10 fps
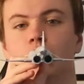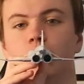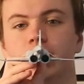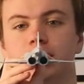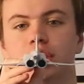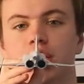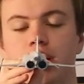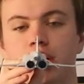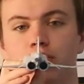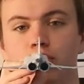which
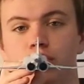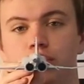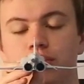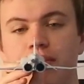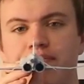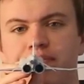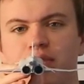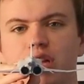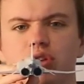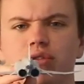would
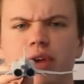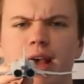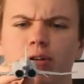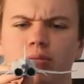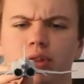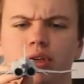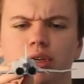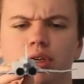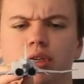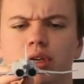sort of help
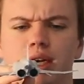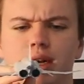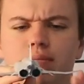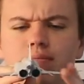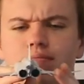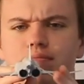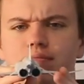the